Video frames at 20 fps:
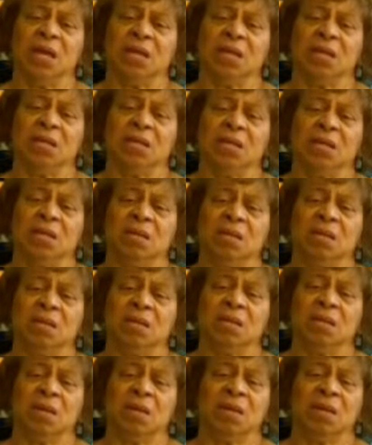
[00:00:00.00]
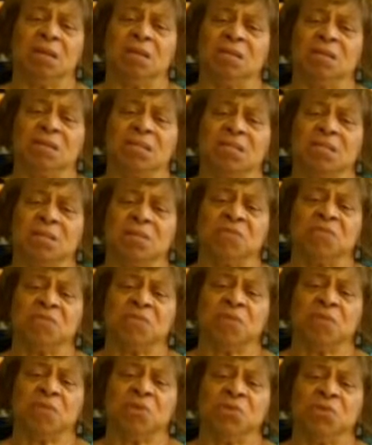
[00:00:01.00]
And as I said
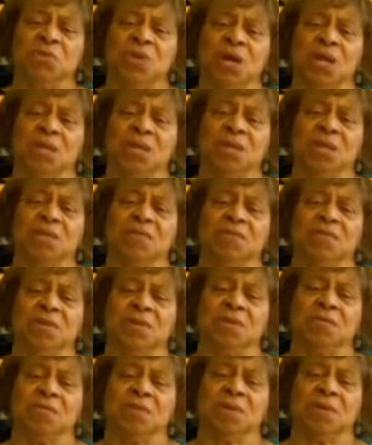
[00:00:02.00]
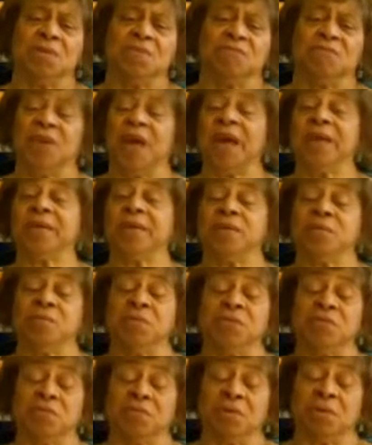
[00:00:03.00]
before, we do not live in a
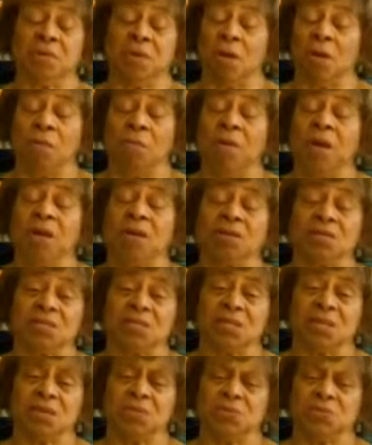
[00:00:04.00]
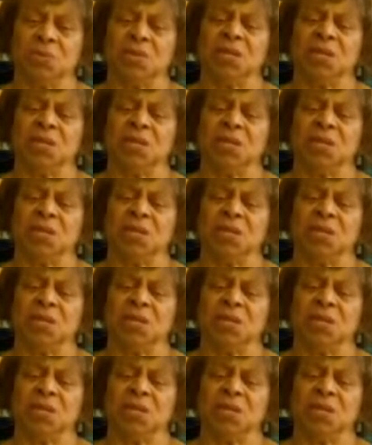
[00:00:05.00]
vacuum all by ourselves.